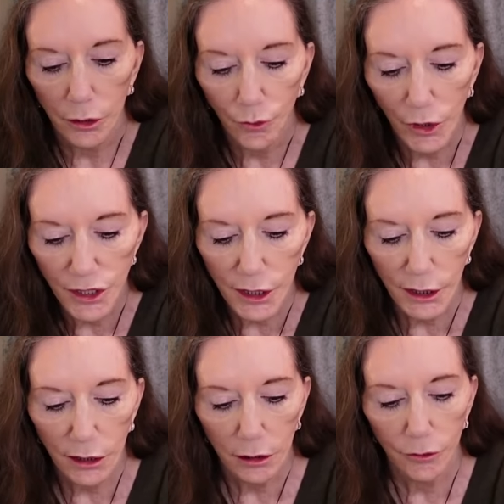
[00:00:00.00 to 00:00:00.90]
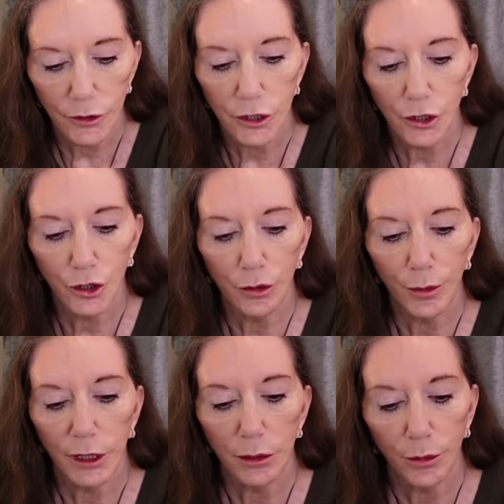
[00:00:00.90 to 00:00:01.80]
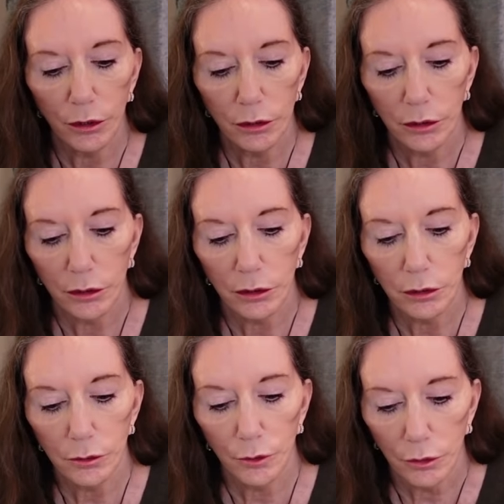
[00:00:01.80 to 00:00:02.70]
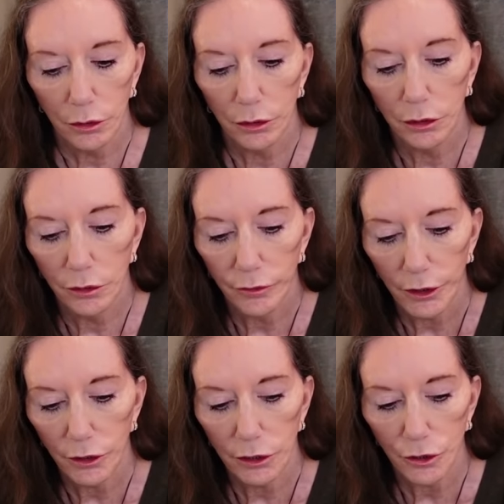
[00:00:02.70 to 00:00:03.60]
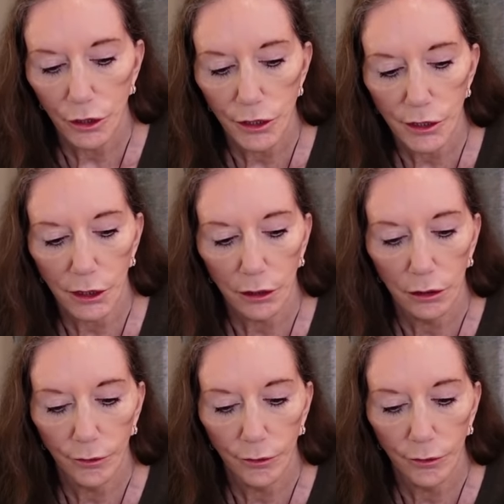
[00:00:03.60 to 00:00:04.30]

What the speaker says: rustling of the tissue paper. Oh, very interesting.